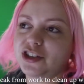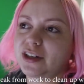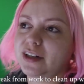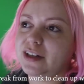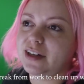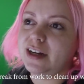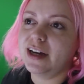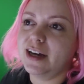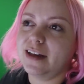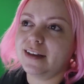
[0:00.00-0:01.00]
And
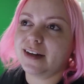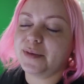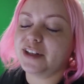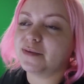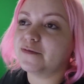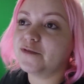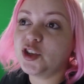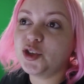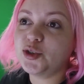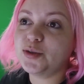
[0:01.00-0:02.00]
Then I made some
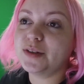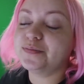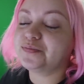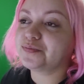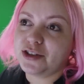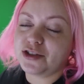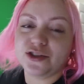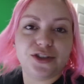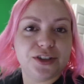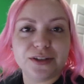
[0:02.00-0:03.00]
food,
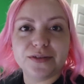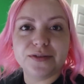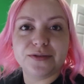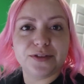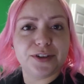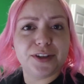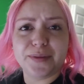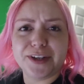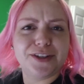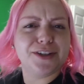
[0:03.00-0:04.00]
just chilled for a
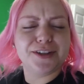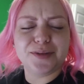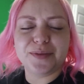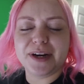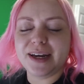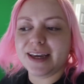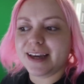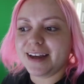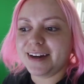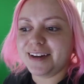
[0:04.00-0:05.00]
little bit, took a little break,
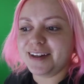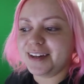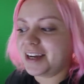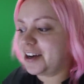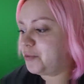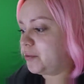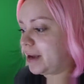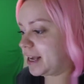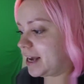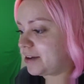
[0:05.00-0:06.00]
and yeah, I've been
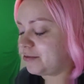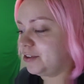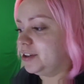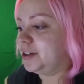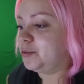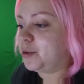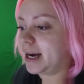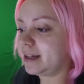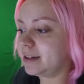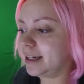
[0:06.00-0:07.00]
back at it for a little
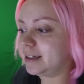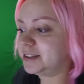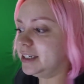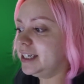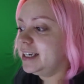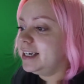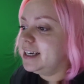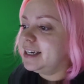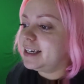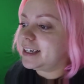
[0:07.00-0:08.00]
while now.
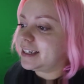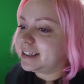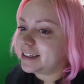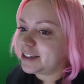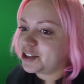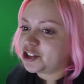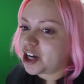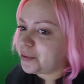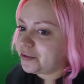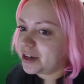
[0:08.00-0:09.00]
And
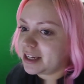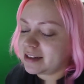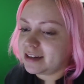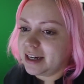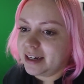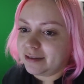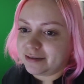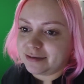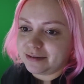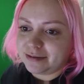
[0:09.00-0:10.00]
Shopify is
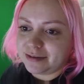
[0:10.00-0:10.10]
down.